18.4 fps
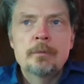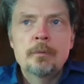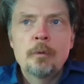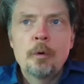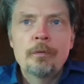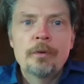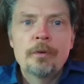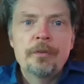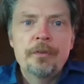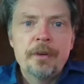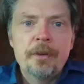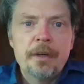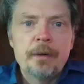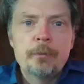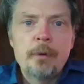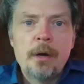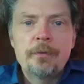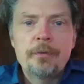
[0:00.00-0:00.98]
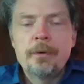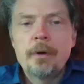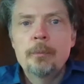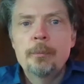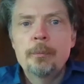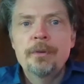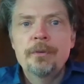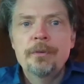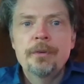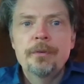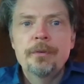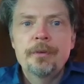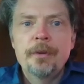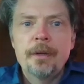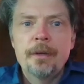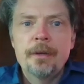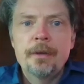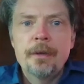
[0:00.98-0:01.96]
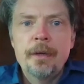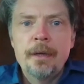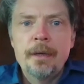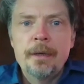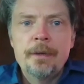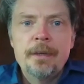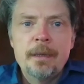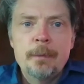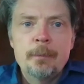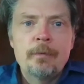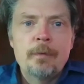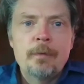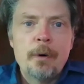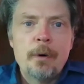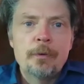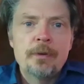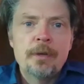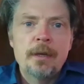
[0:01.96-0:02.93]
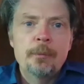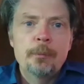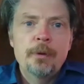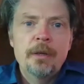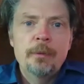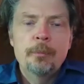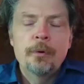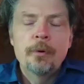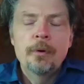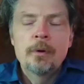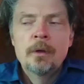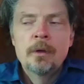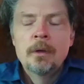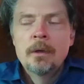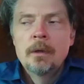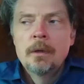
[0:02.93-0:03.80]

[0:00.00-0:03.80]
overseeing restaurant business and and a team of about ten people.